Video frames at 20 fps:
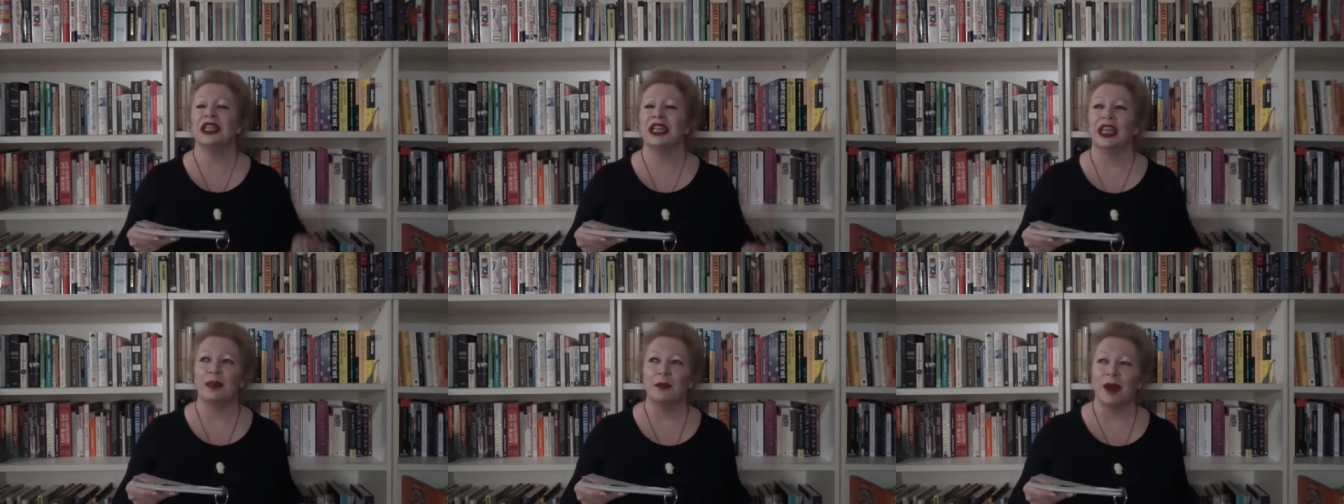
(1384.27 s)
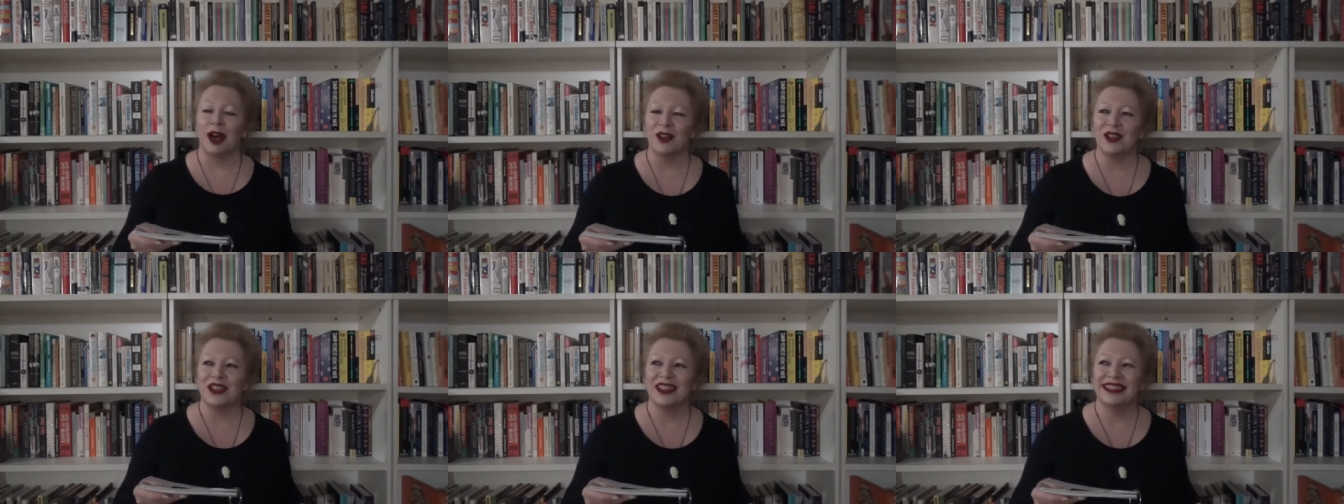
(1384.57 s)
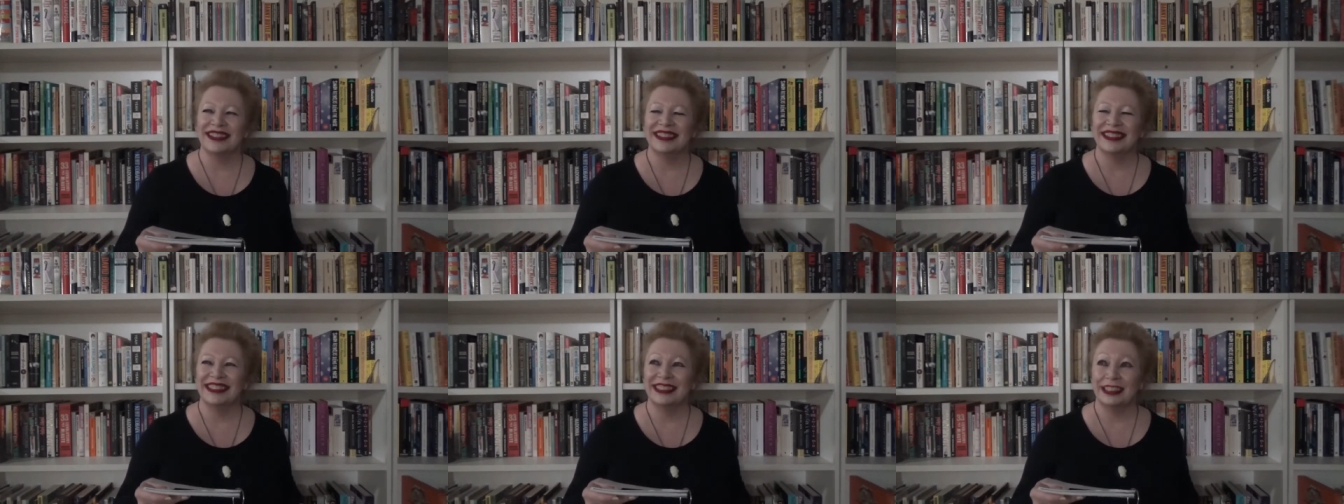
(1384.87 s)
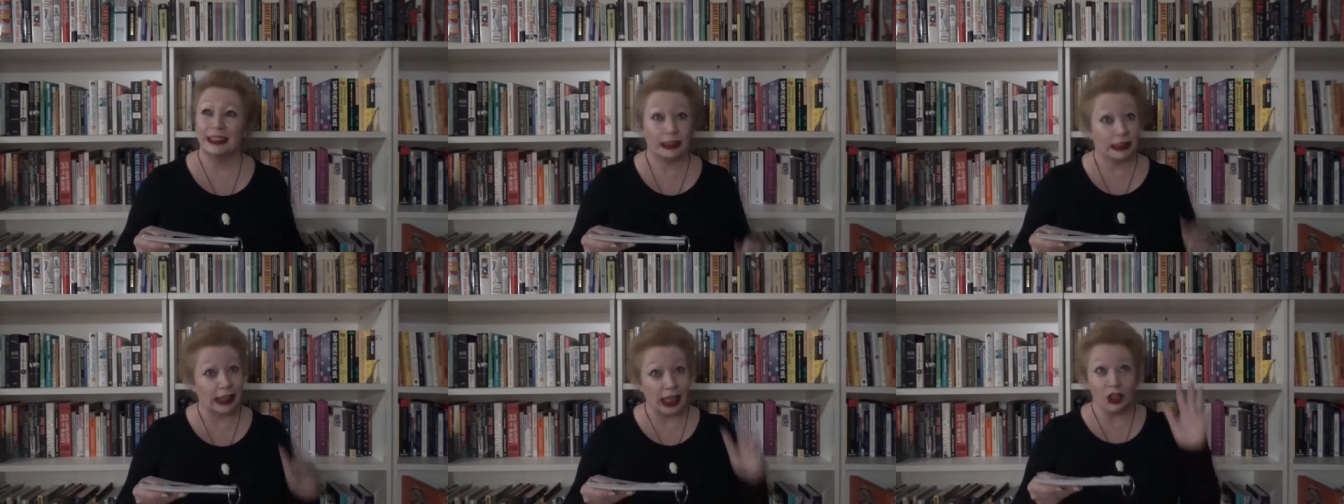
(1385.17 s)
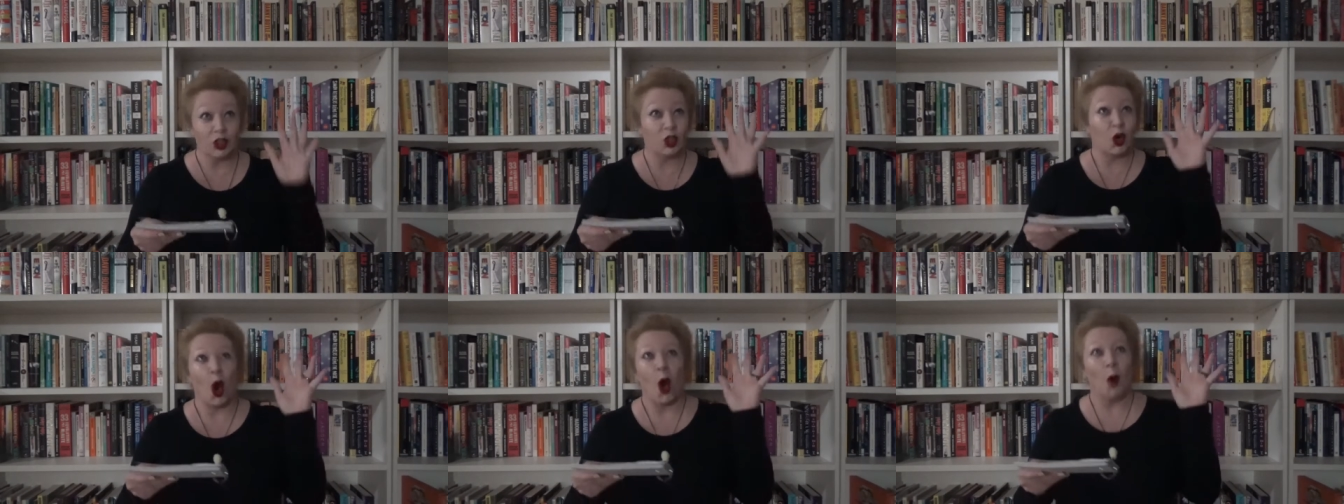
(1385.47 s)
emails,
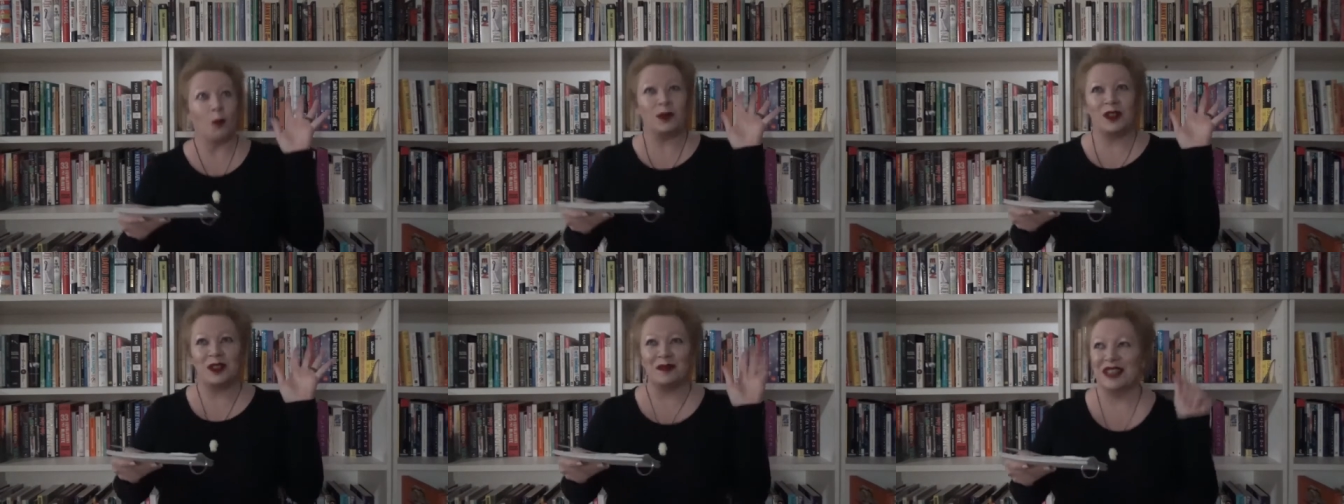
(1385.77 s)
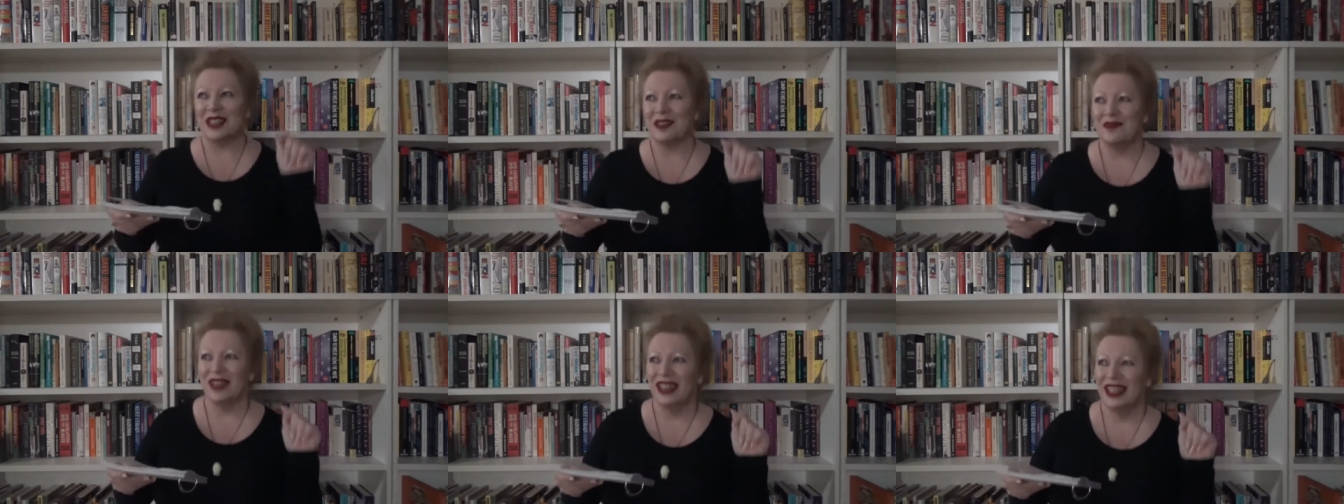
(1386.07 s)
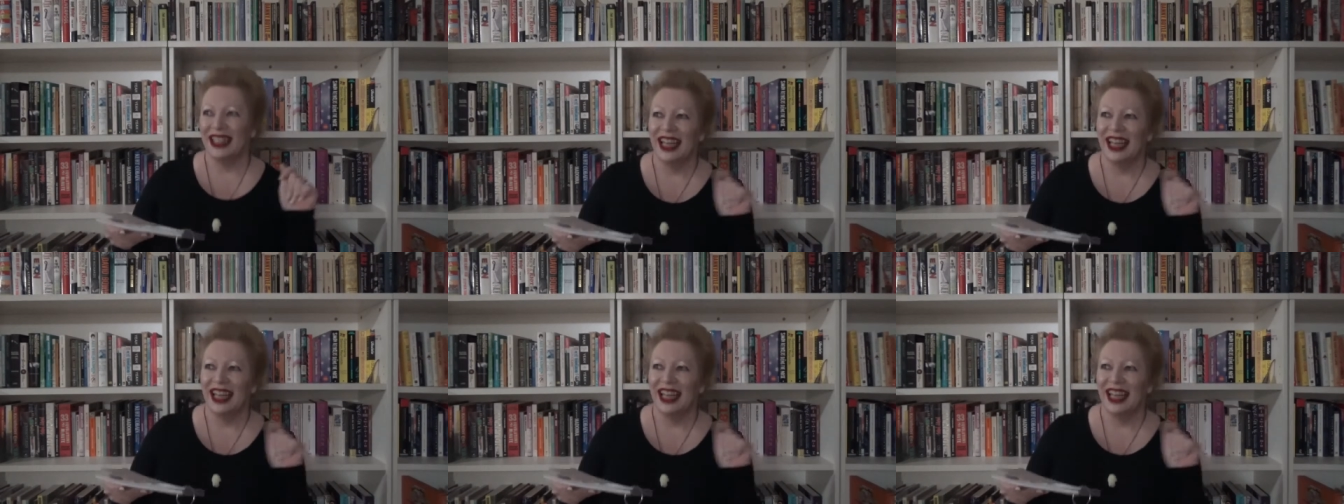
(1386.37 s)
such optimism.